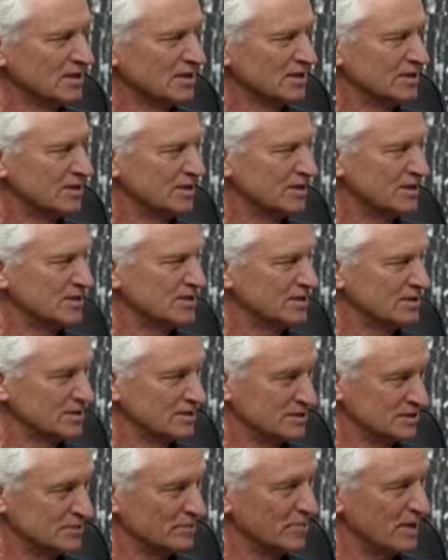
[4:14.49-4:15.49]
in
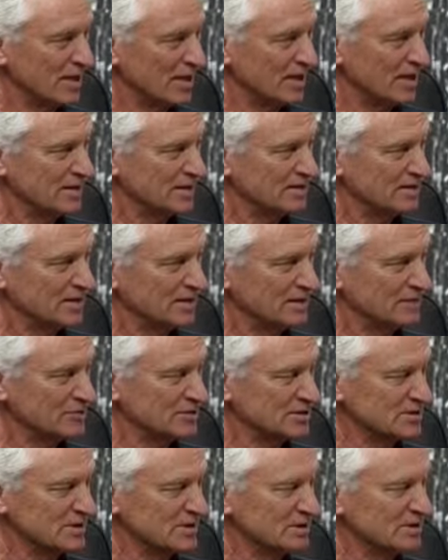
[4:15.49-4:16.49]
this plant,
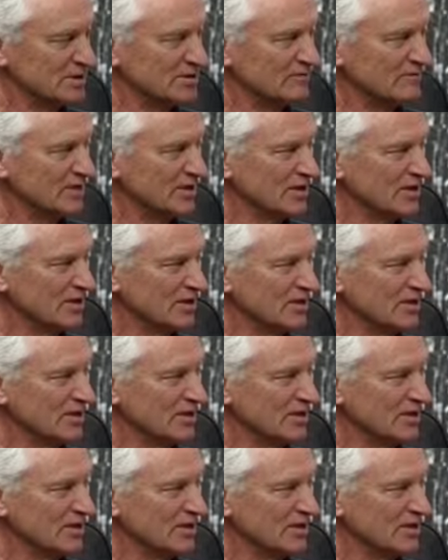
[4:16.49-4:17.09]
cannabis sativa.